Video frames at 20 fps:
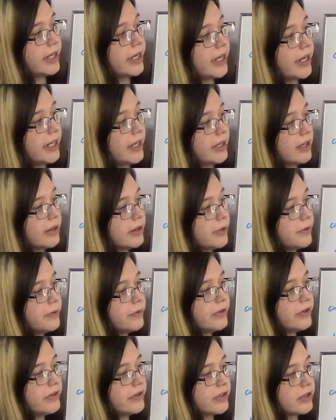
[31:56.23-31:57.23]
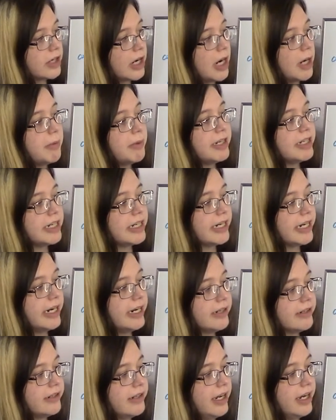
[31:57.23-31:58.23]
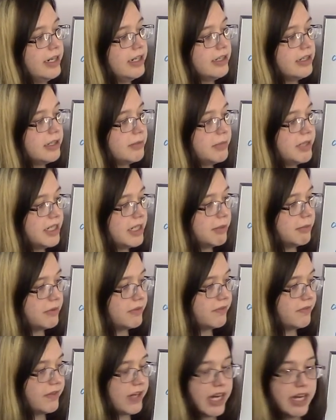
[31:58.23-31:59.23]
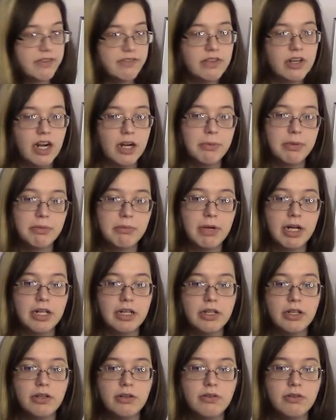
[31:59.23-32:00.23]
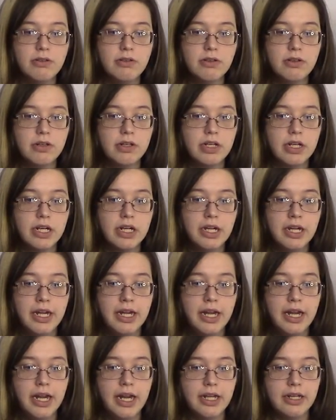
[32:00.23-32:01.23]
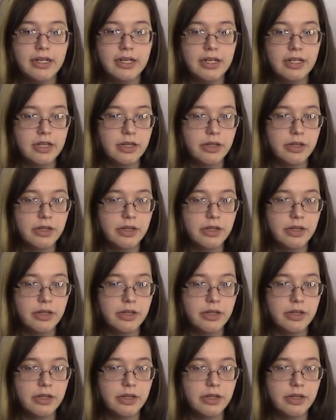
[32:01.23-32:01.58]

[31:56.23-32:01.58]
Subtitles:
and it loses a carbon dioxide to become a 5-carbon molecule, and then it